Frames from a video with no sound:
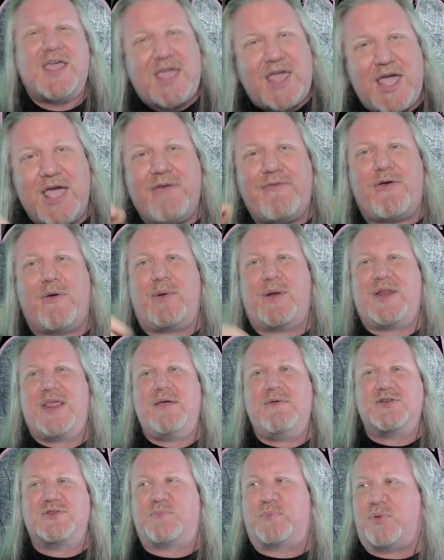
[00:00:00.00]
Even when
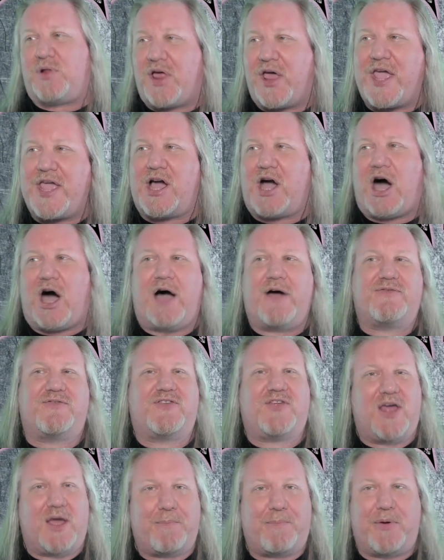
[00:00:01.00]
he was playing
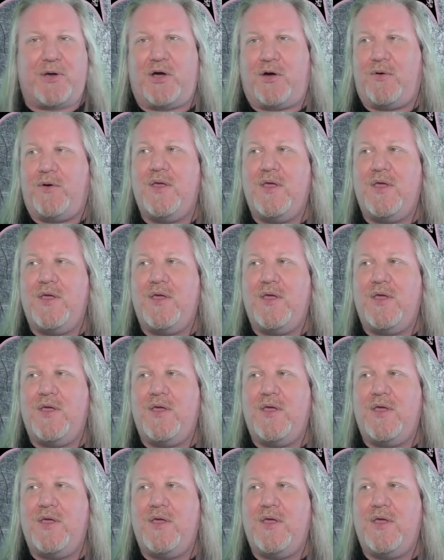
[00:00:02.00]
off-tempo,